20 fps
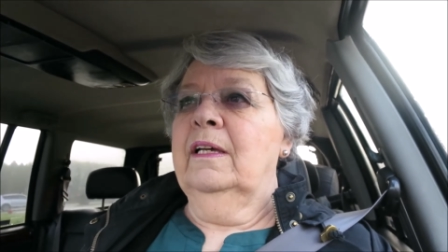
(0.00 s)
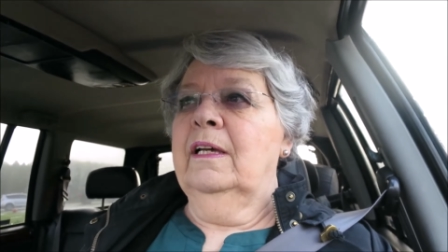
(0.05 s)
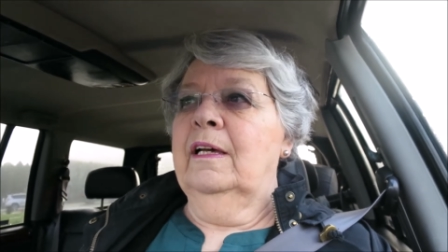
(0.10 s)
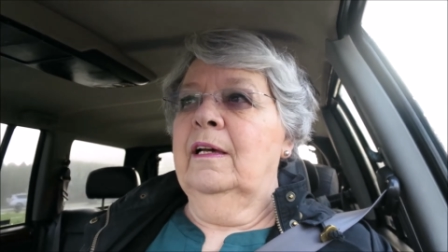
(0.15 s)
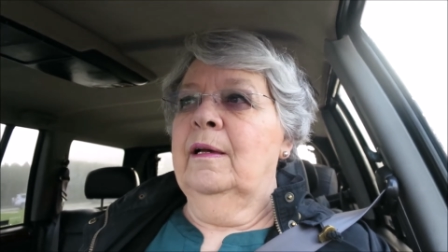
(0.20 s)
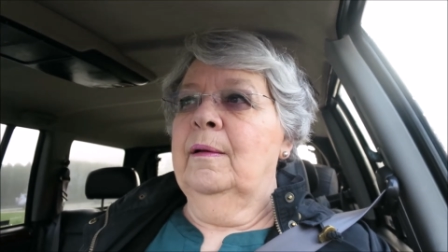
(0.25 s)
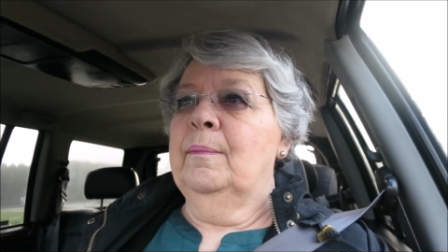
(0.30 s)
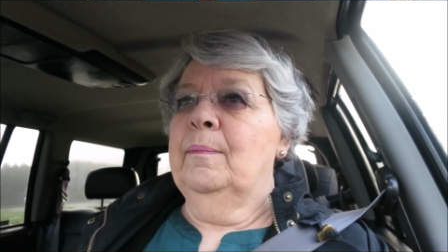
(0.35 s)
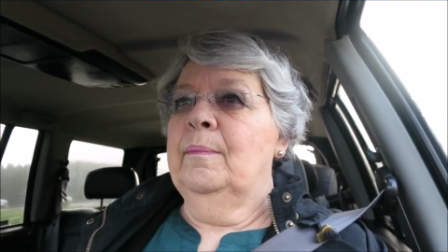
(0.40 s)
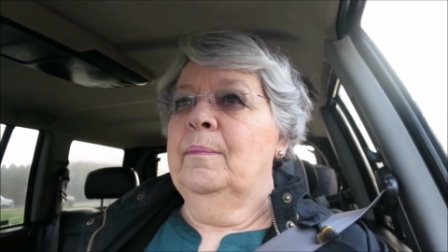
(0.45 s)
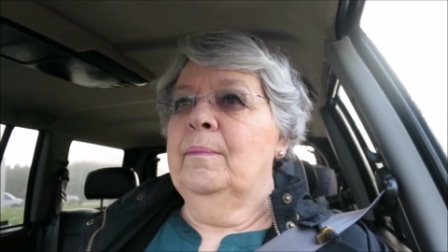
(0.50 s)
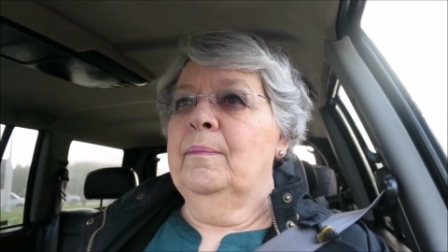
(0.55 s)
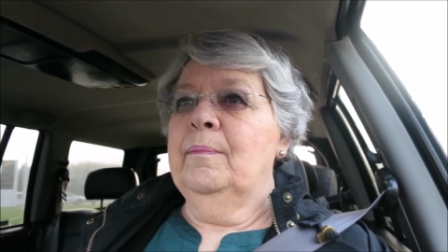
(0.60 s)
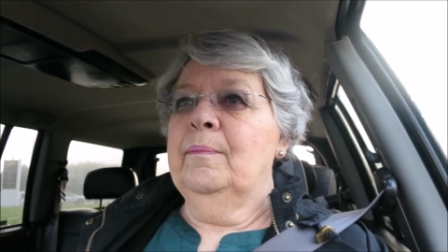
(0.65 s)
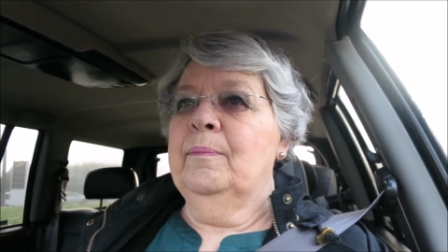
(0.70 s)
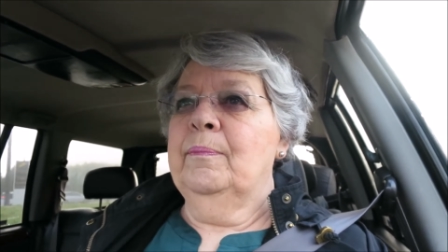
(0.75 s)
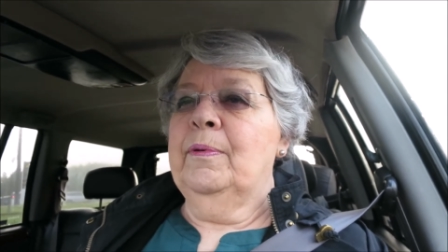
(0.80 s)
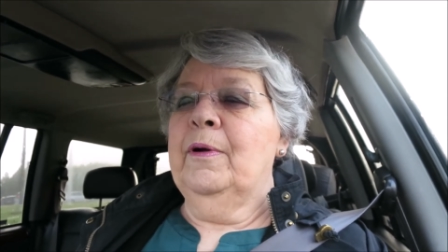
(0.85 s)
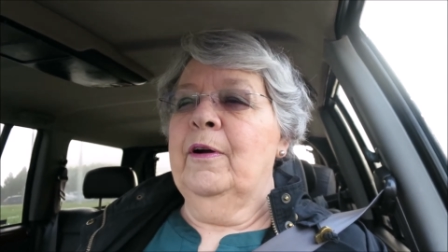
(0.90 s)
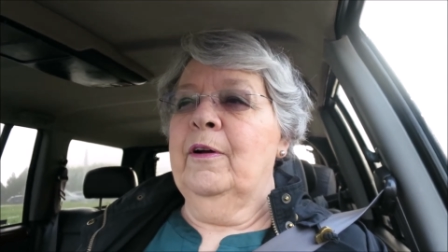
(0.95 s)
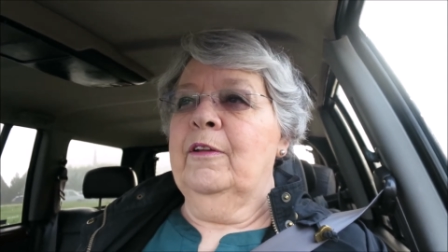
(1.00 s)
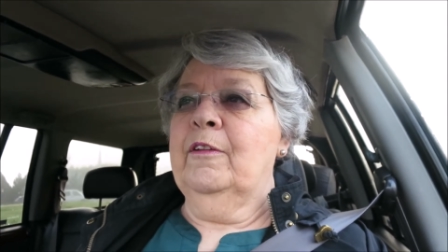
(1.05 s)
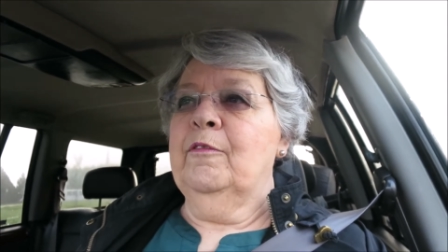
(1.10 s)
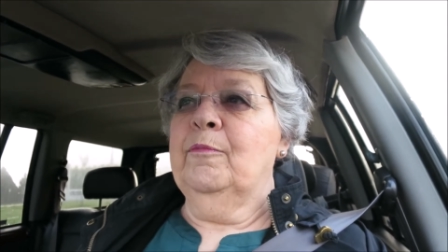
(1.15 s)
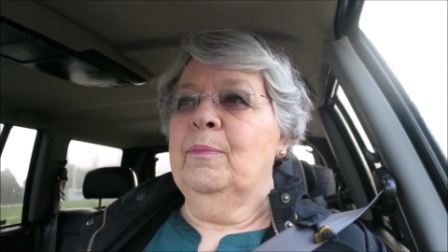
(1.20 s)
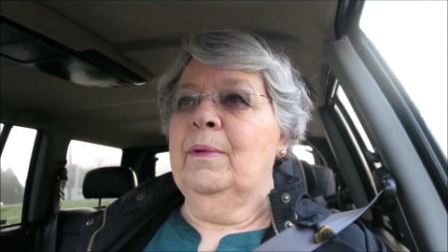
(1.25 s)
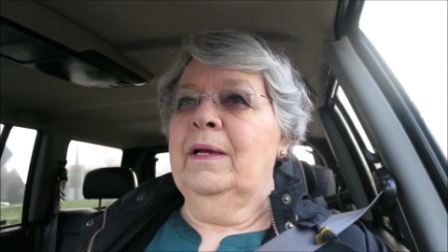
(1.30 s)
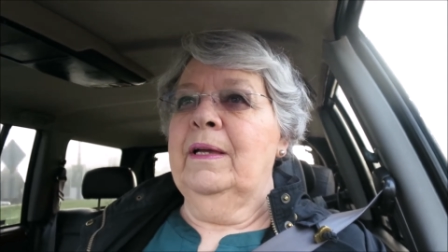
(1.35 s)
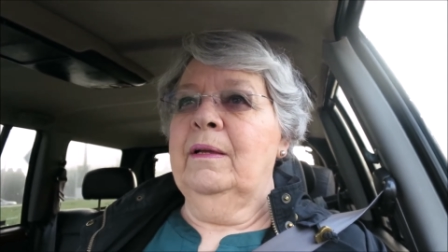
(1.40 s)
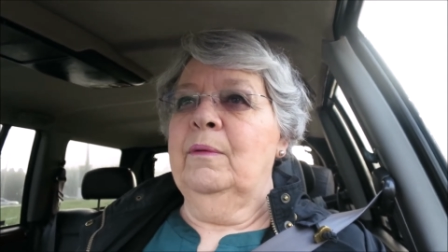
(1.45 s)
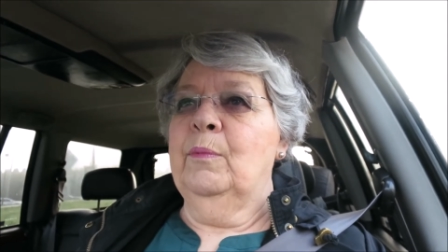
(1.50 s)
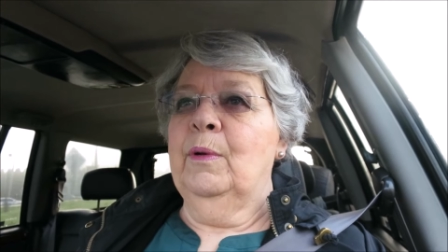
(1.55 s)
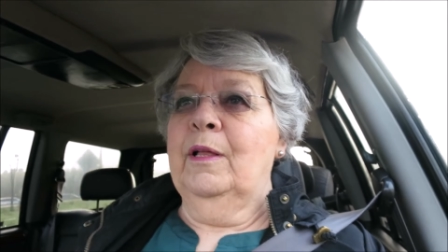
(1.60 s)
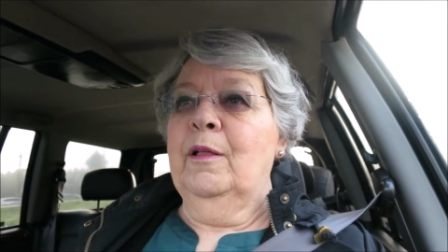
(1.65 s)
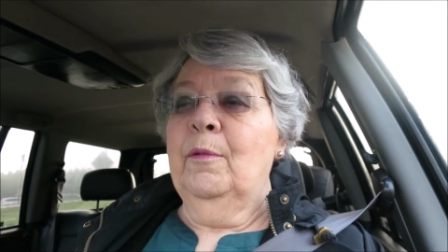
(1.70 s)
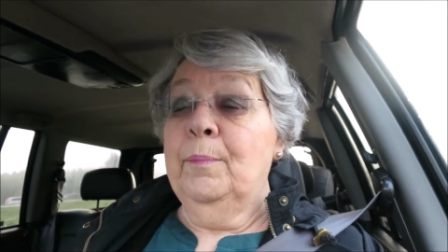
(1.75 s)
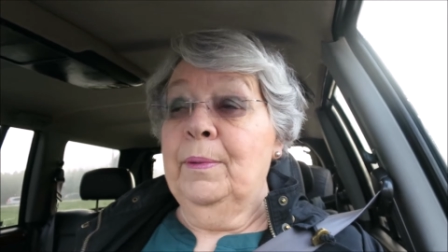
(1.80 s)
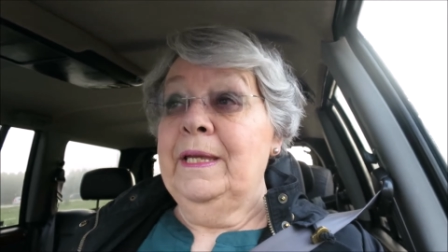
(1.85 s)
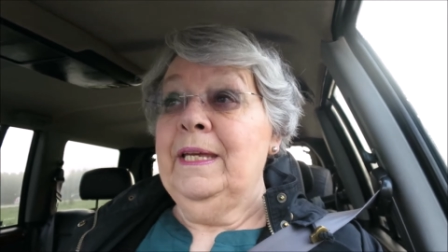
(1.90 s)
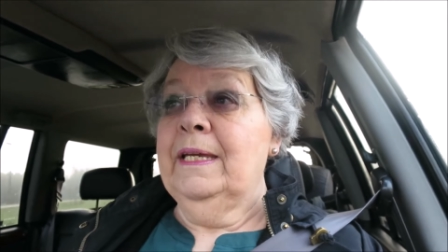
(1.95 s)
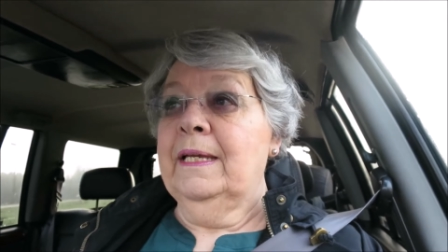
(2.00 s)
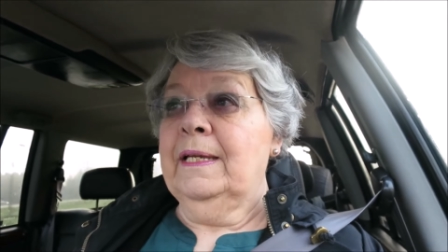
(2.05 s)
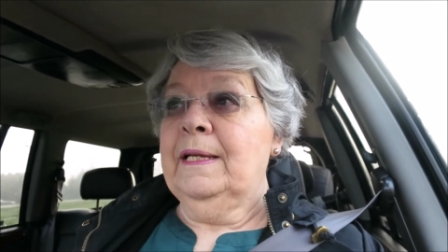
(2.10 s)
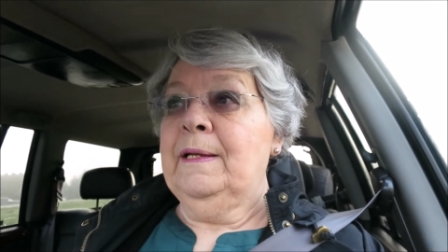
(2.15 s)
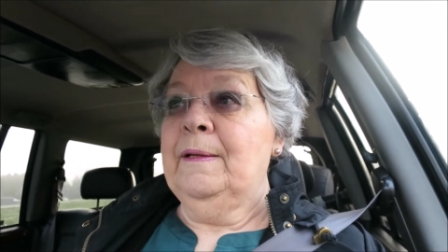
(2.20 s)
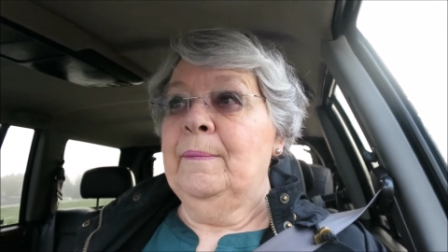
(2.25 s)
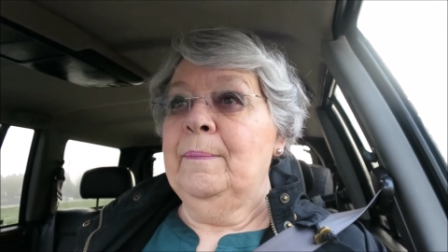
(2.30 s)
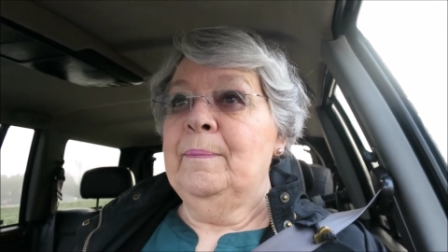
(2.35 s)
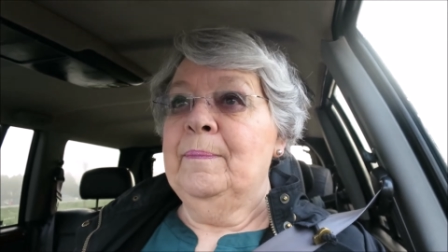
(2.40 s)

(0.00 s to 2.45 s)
um, part of my well being.